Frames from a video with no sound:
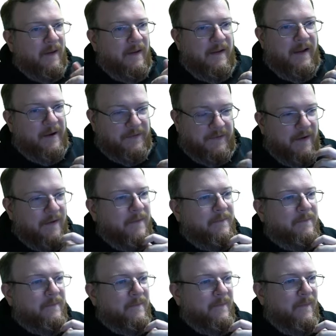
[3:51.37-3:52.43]
out of stock.
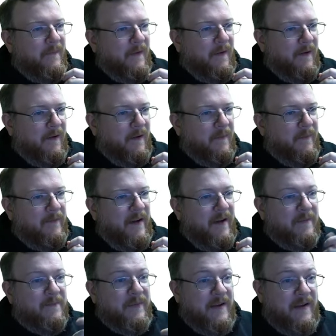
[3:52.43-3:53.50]
Uh, I
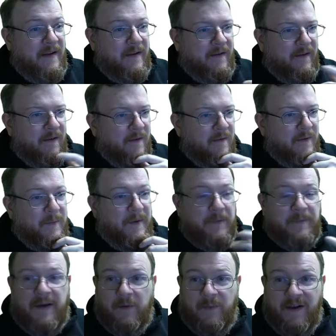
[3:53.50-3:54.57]
can get um, the build and
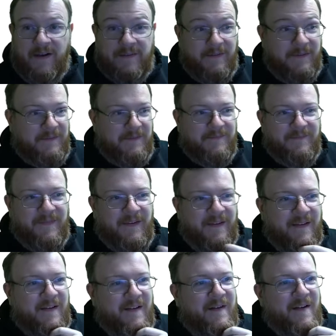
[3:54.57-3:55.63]
battle boxes.
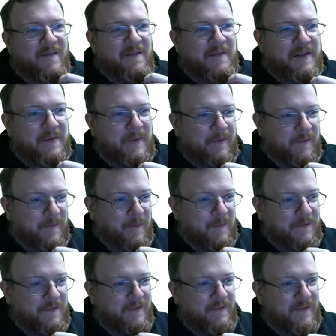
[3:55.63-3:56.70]
For Battle
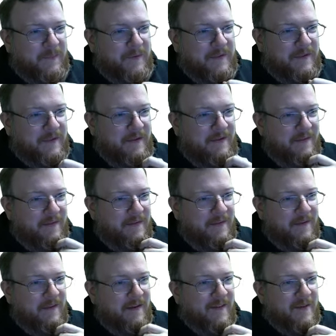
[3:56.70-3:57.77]
Forces It's pretty good.
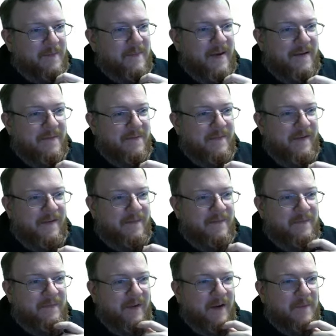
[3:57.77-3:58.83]
Uh, the Metal
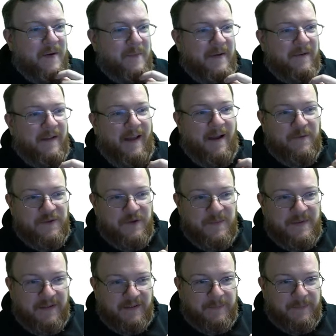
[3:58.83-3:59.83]
uh, Metal Metal X